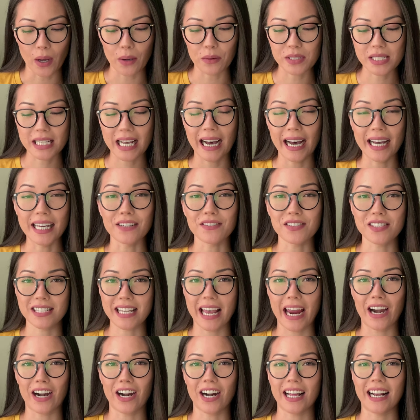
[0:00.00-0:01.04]
I was kind of
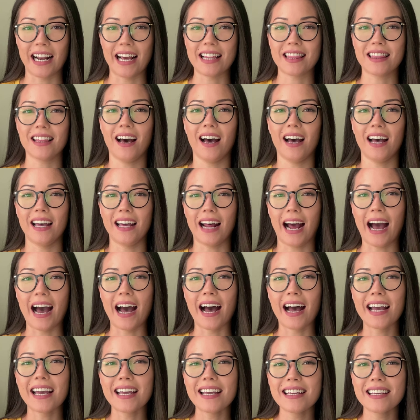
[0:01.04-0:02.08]
scared and I thought,
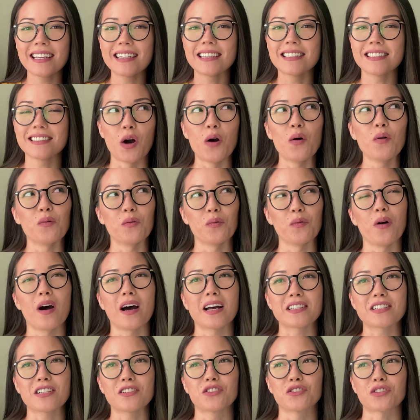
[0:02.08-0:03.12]
I don't
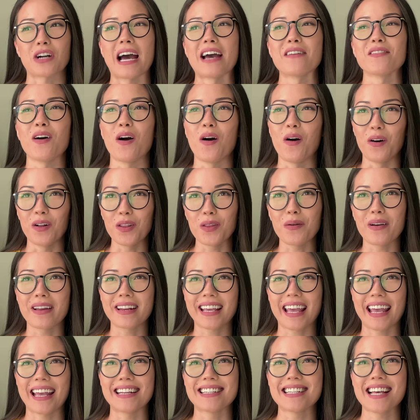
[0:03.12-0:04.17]
want to drive all the way to
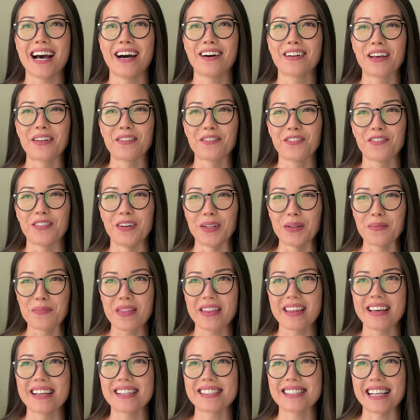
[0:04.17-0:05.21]
K-Town and film
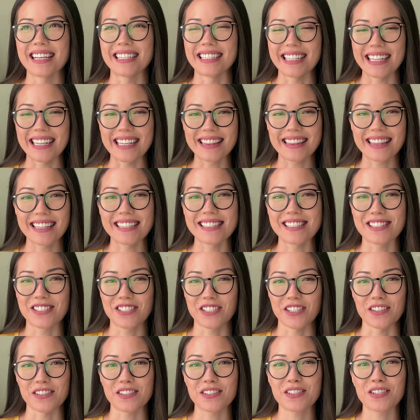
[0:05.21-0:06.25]
this and eat this
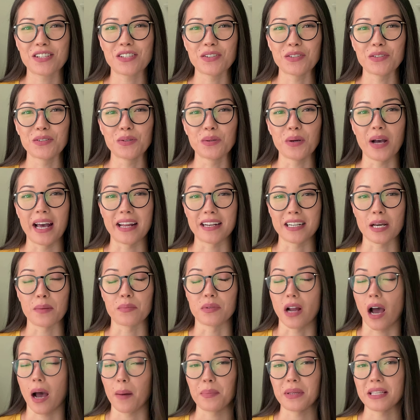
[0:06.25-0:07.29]
just to end up
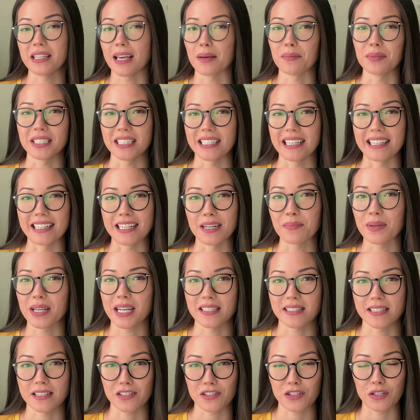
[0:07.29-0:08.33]
not being able to eat it
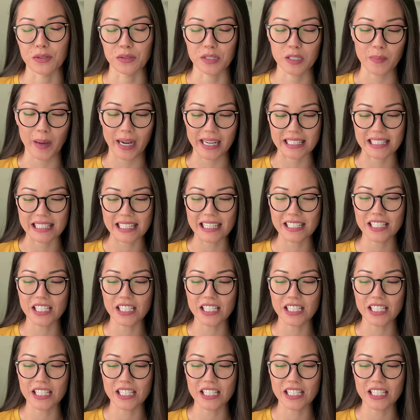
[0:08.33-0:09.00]
because it's too spicy.